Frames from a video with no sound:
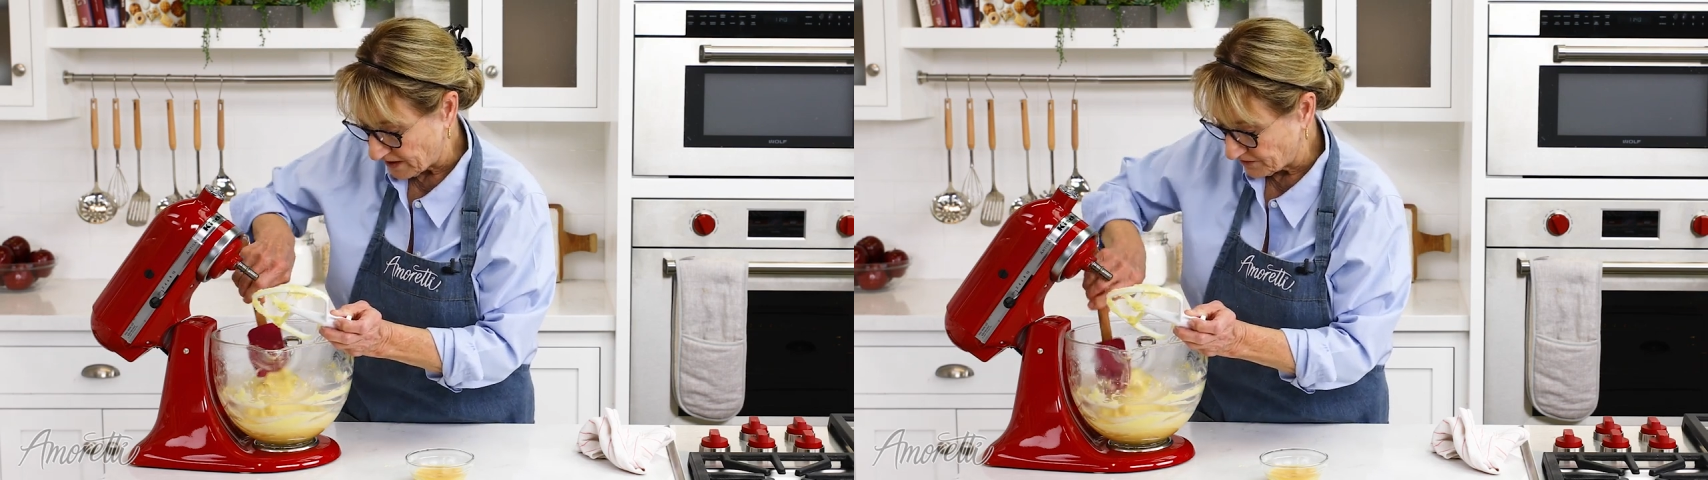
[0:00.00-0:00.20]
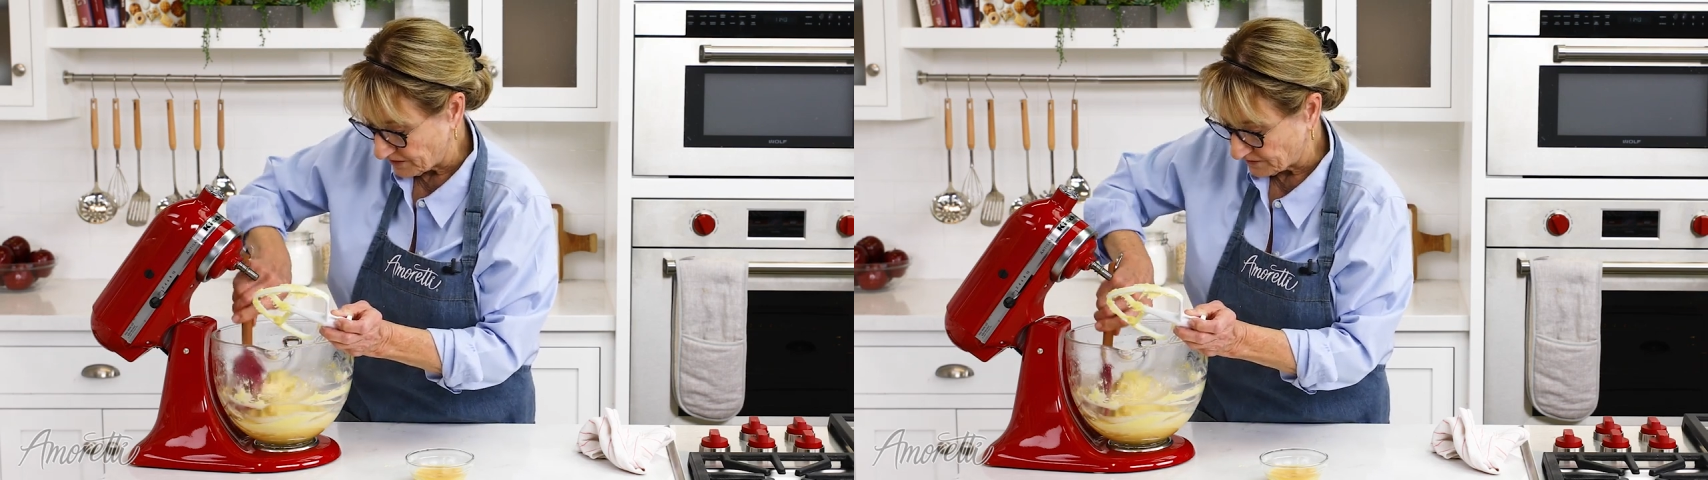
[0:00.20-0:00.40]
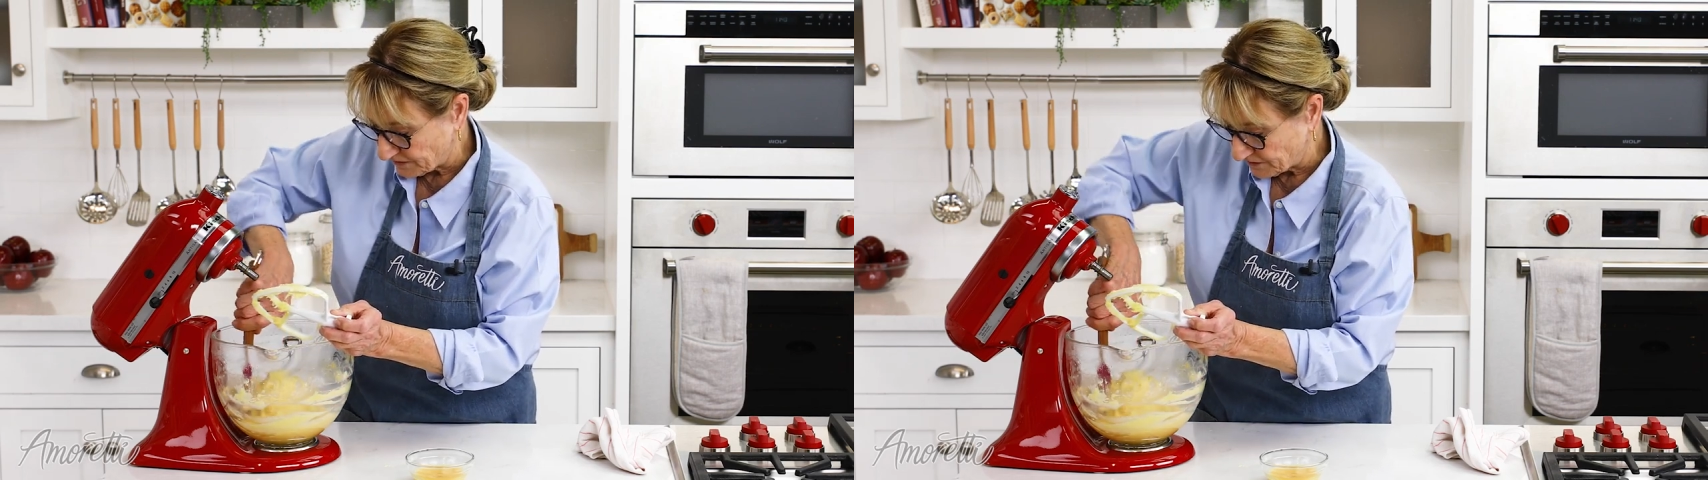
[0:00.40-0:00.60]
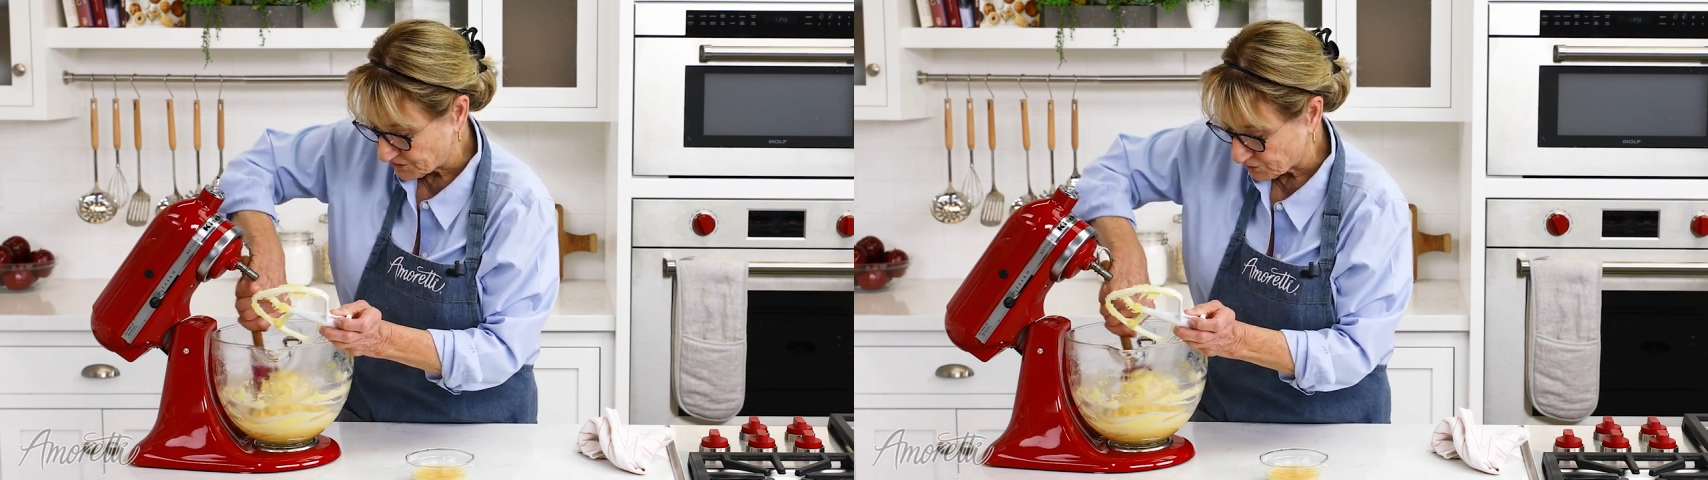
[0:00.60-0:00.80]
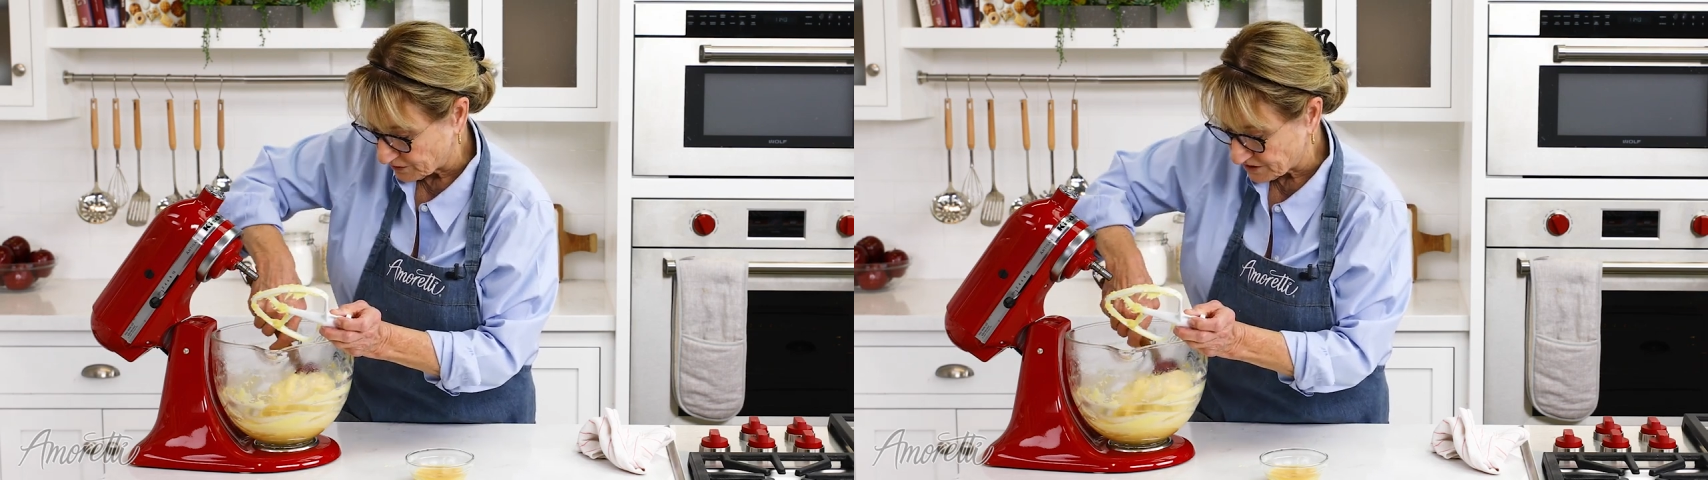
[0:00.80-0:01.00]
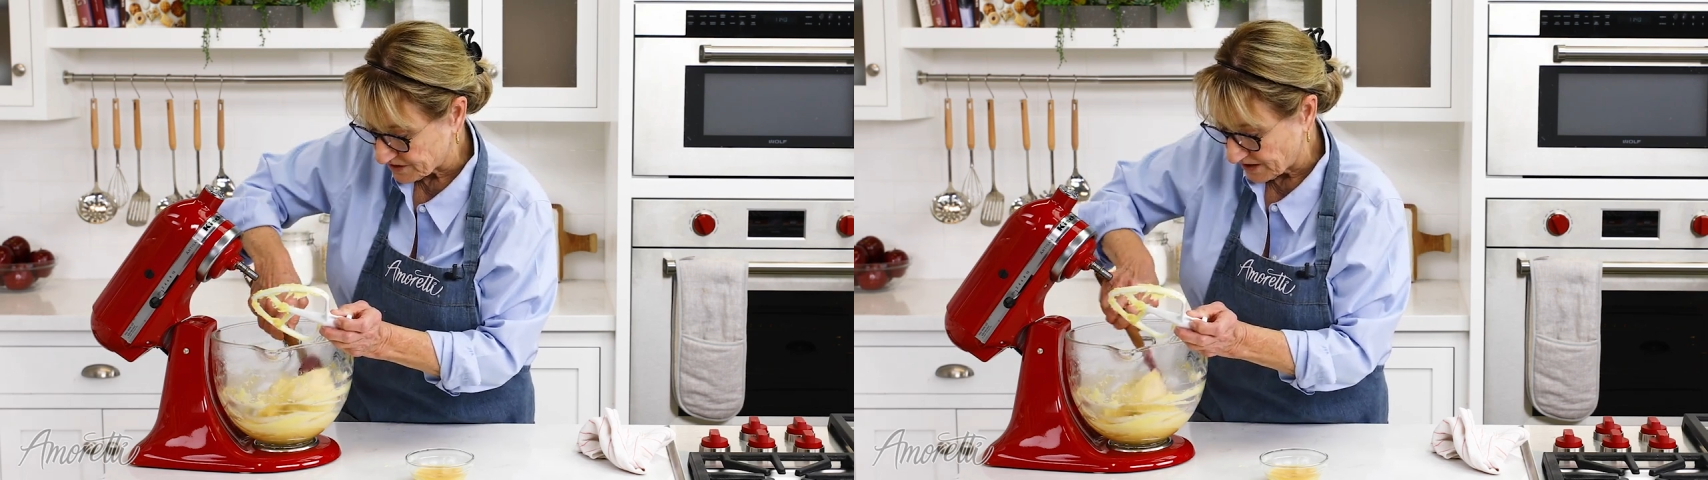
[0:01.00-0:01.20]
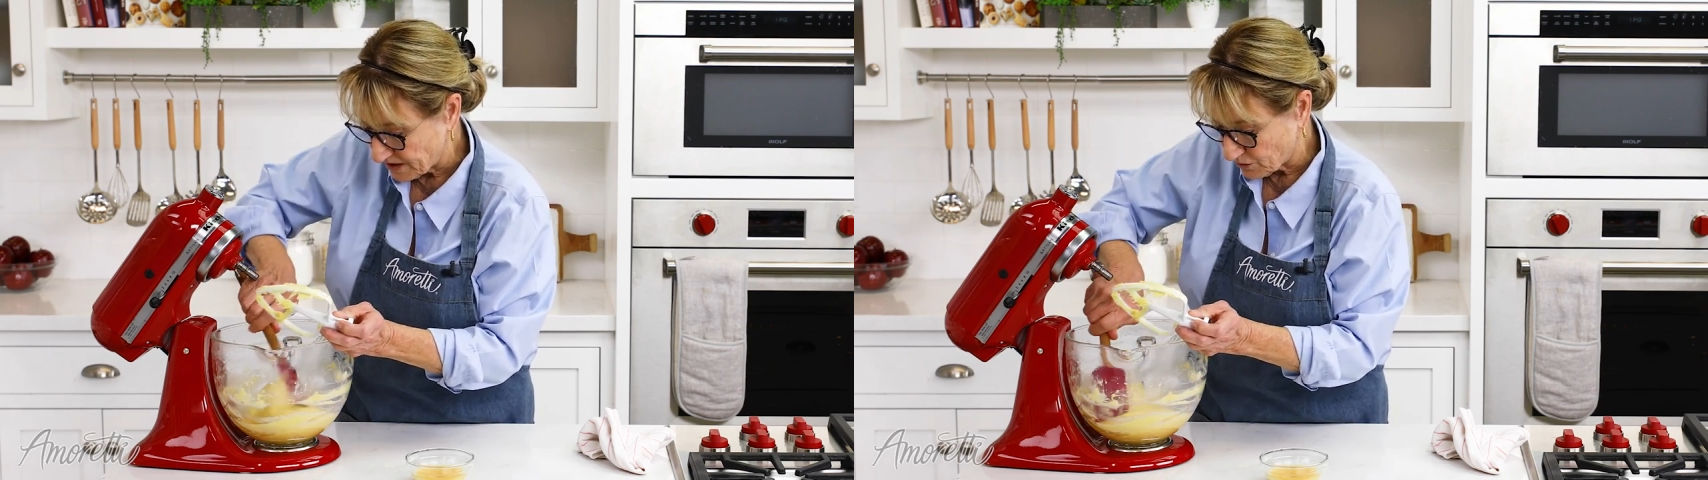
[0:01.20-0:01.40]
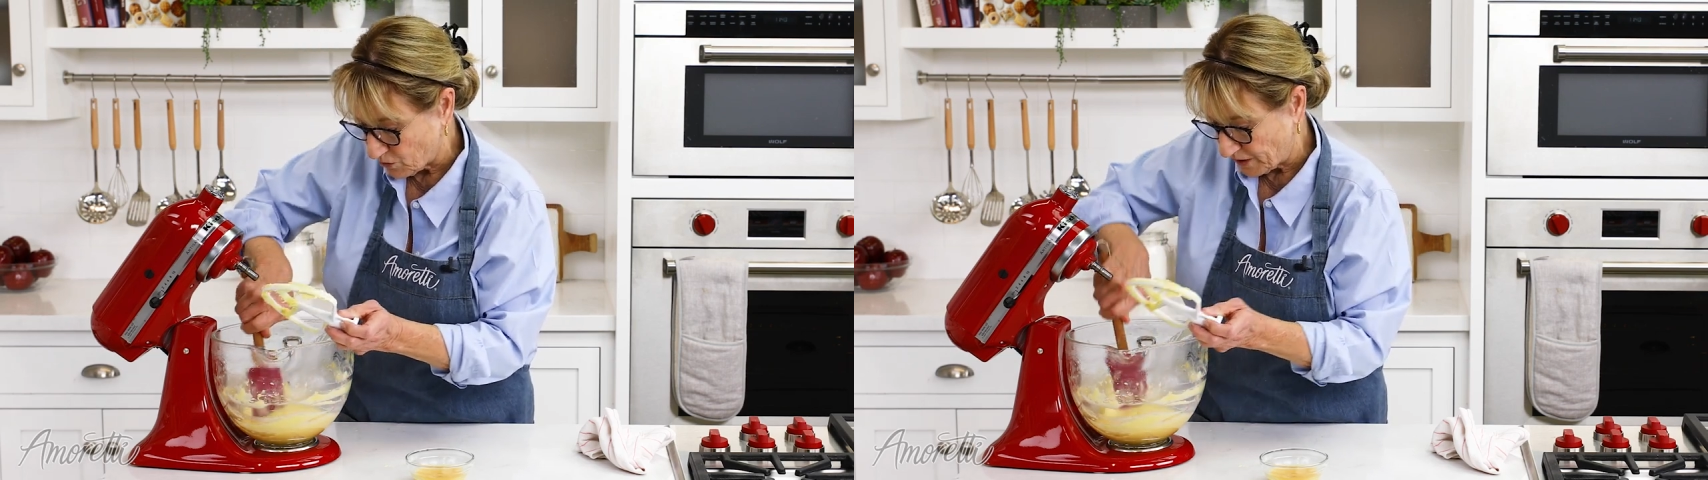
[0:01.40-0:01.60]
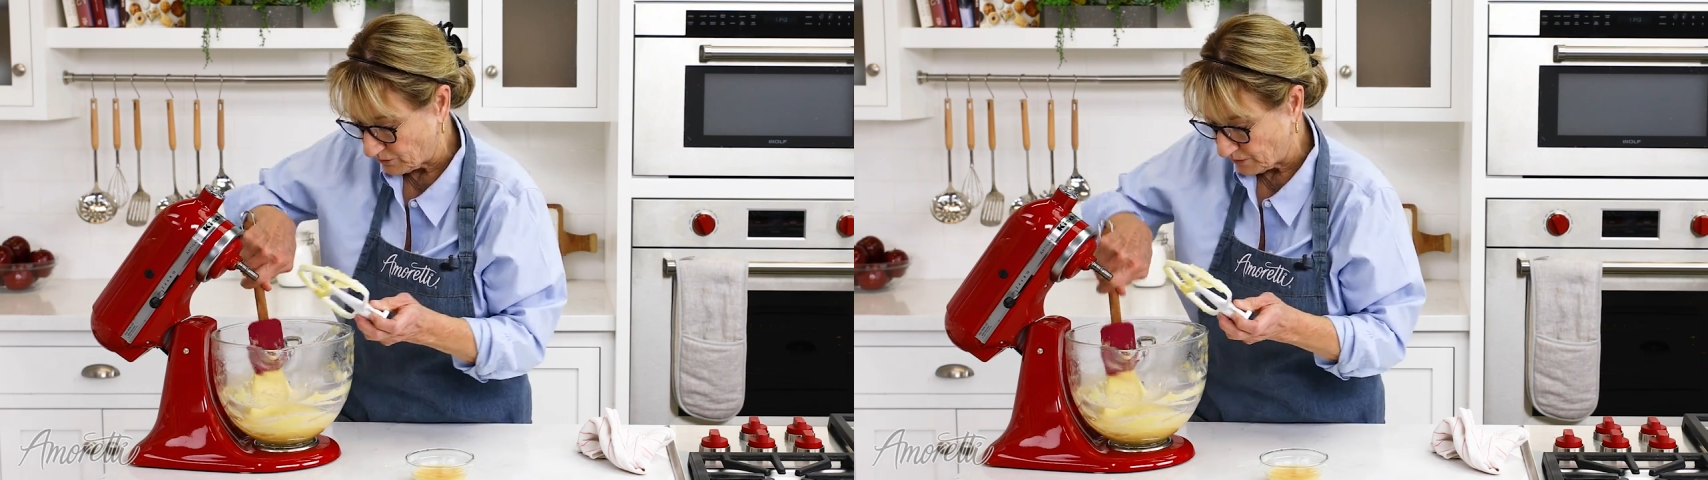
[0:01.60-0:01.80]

I think that this one is not quite